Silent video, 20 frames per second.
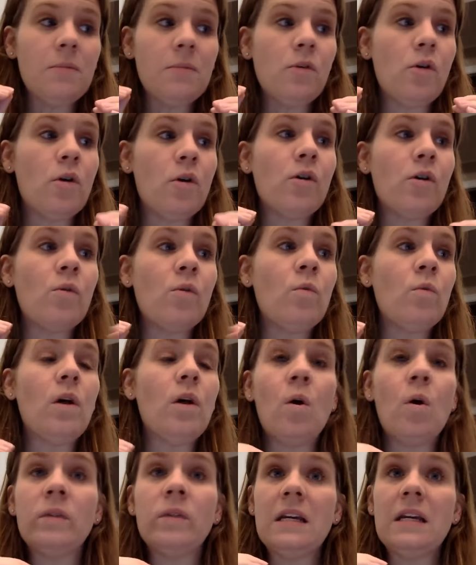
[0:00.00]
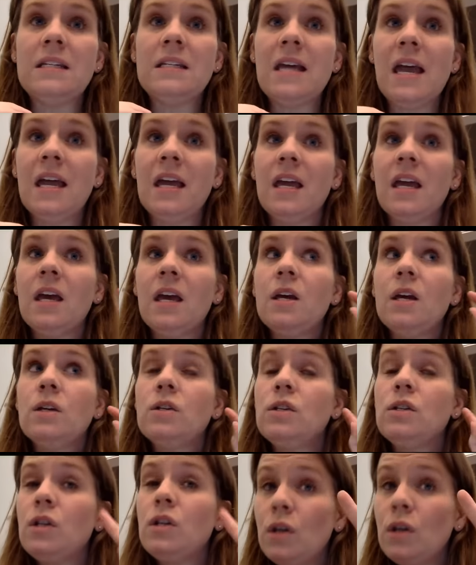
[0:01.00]
Kroger will only take
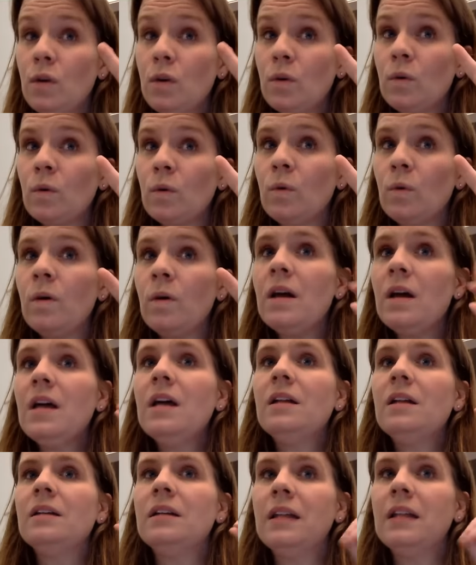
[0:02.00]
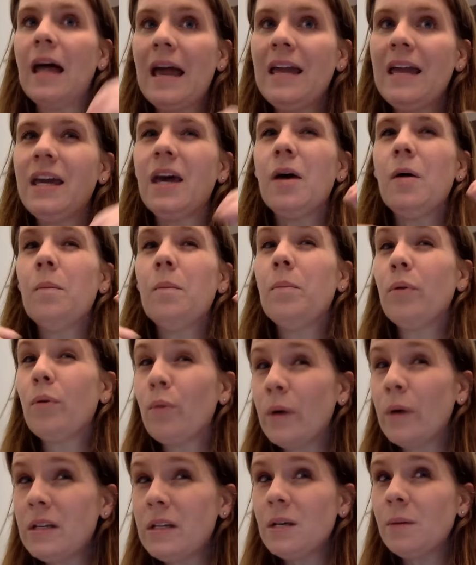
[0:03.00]
two like
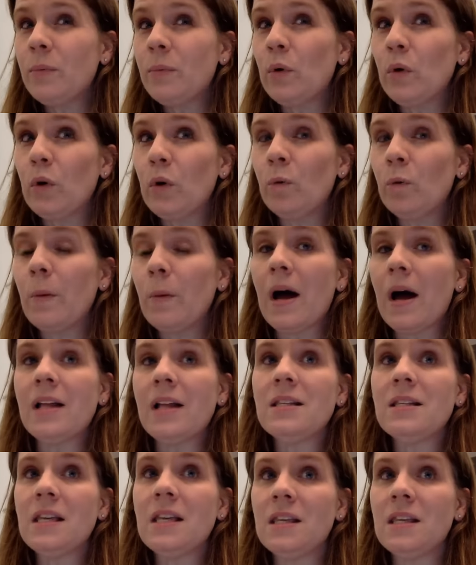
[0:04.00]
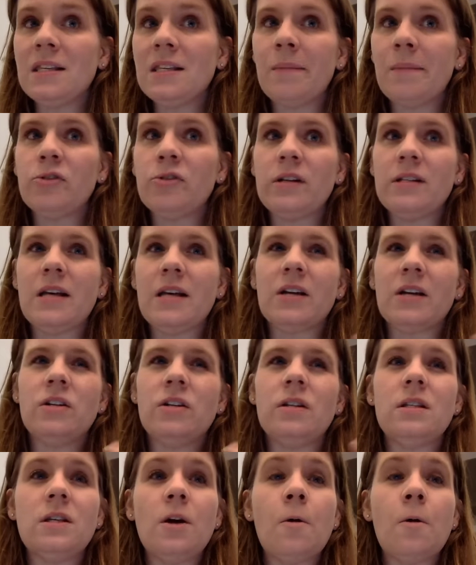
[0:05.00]
printable coupons in the same transaction.
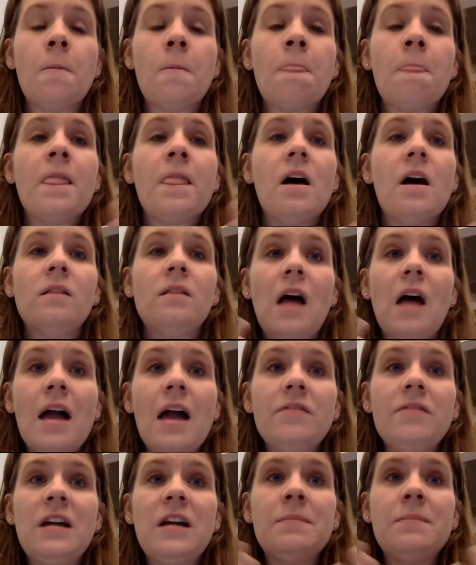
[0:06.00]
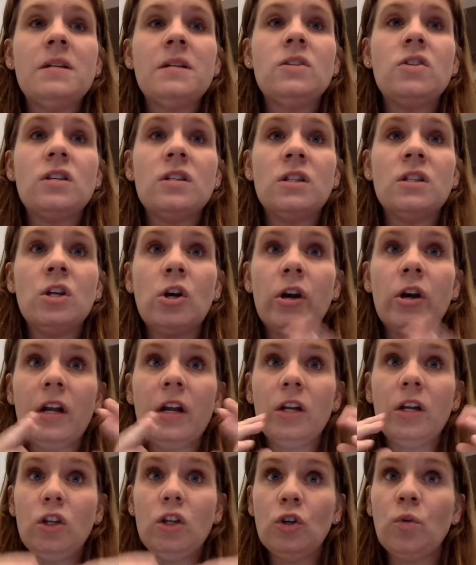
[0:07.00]
So a lot of times it's just
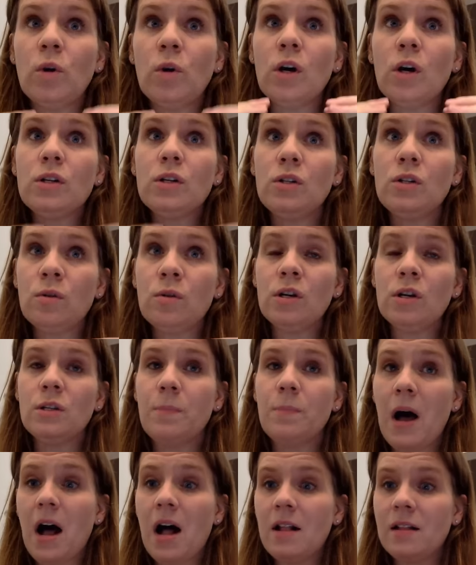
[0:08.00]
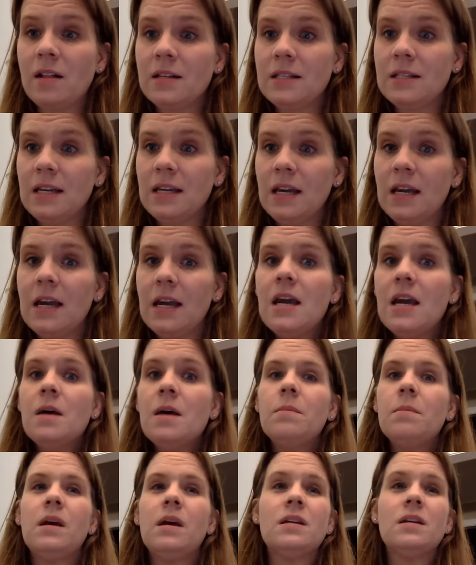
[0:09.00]
learning your store's policy
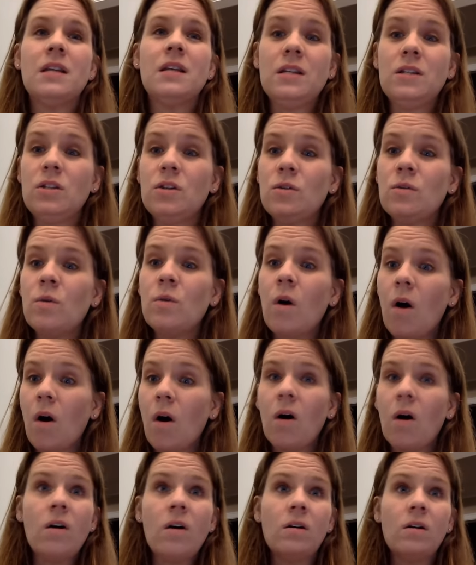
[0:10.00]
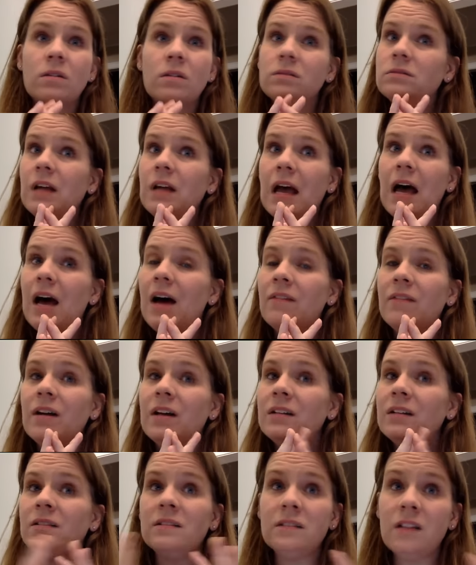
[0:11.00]
because they do all have a
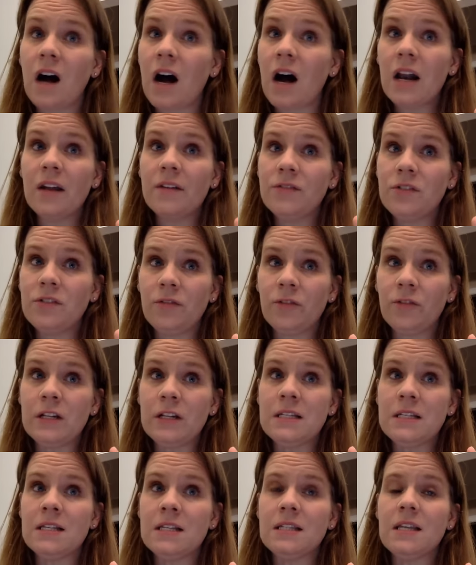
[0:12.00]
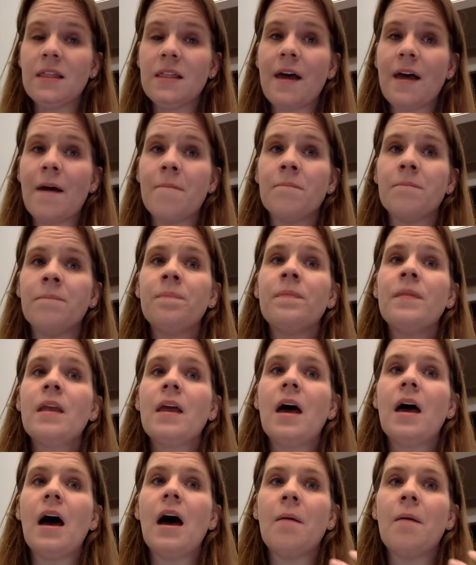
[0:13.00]
lot of differences to them,
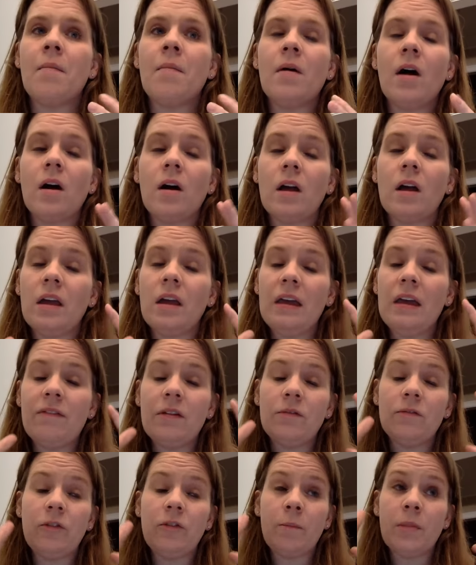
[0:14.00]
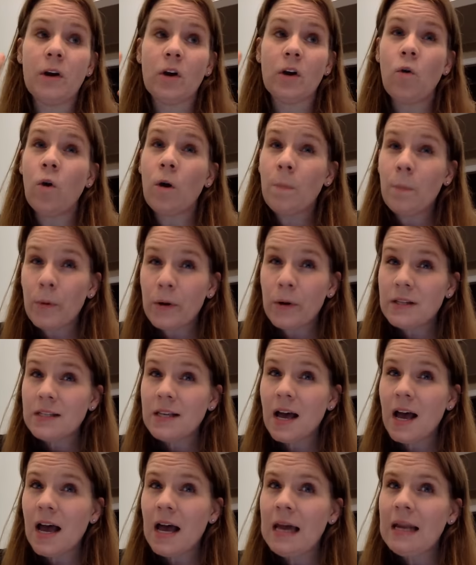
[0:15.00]
um, even from the corporate
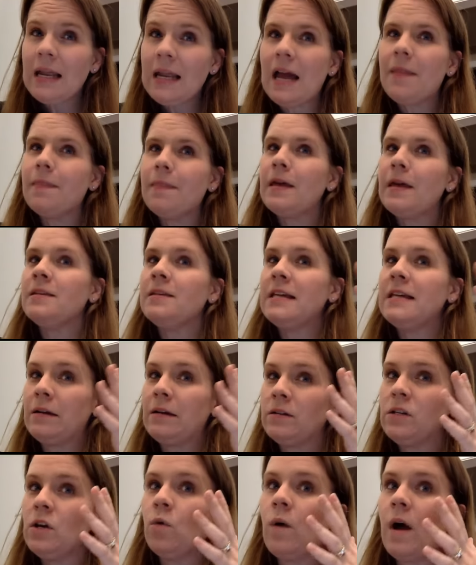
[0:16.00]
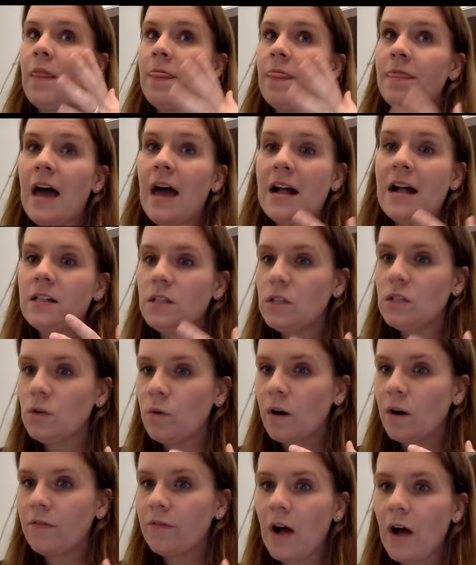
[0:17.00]
side and then down to what that
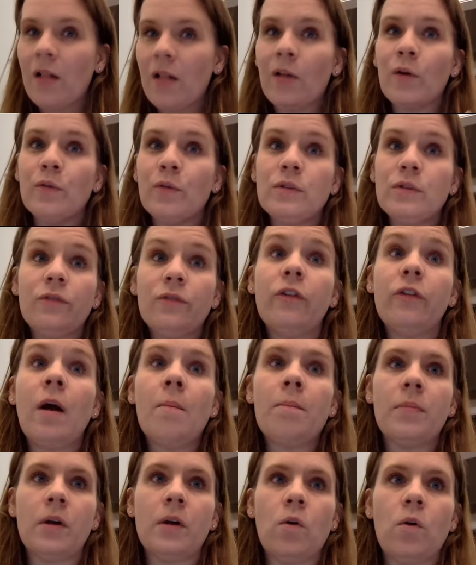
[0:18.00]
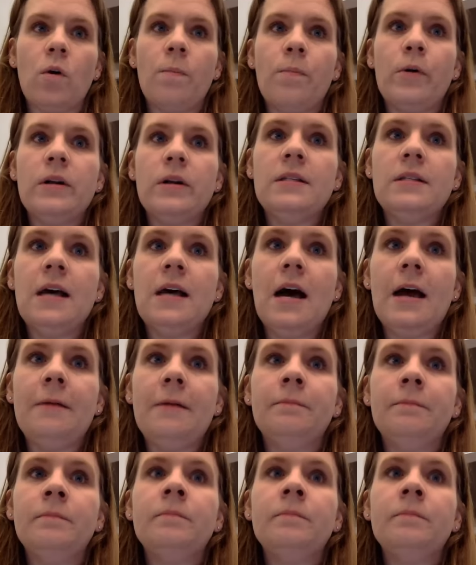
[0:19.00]
store follows from the corporate side.